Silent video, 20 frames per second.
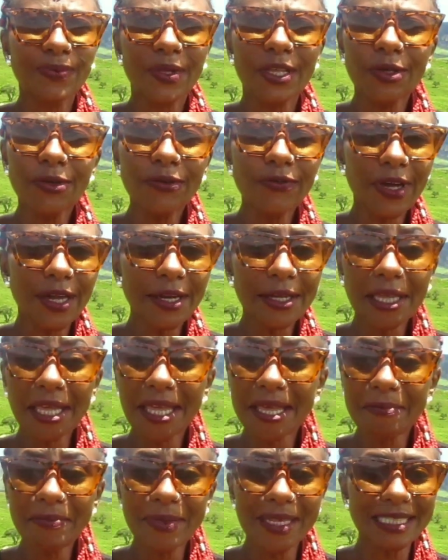you've got to
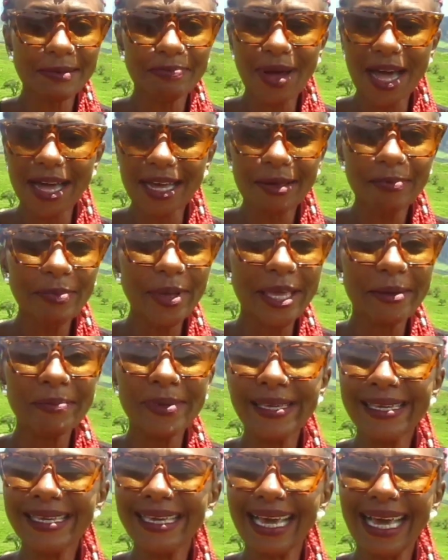keep the spunk,
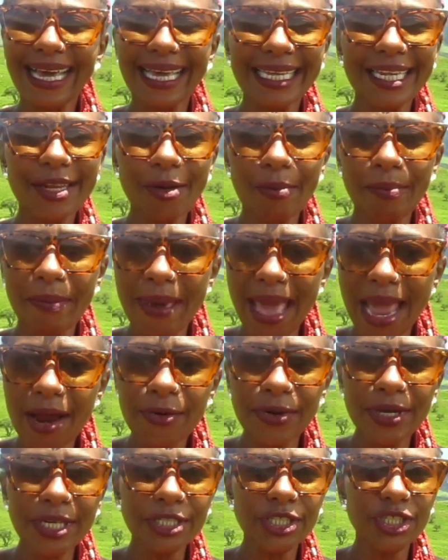baby. In your
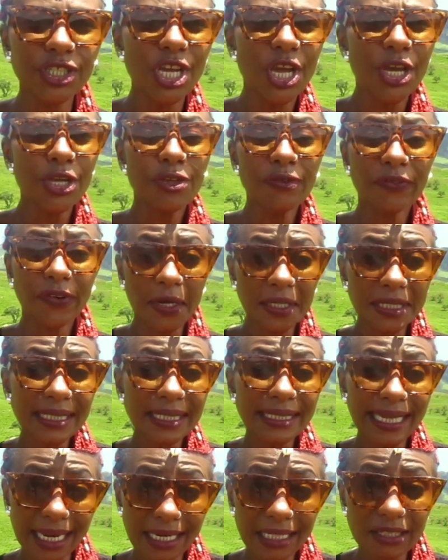marriage, you've got to
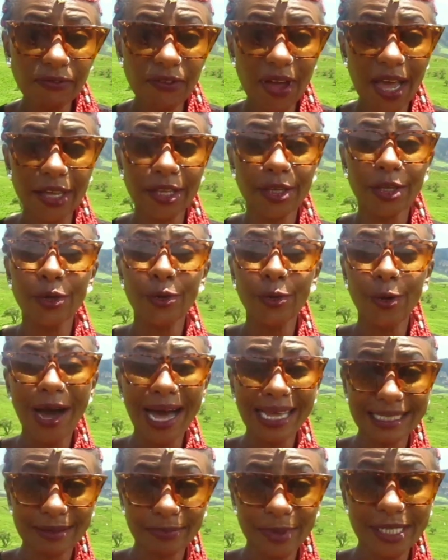satisfy your
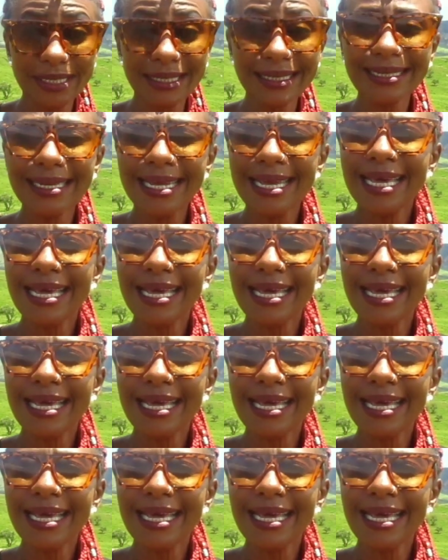husband.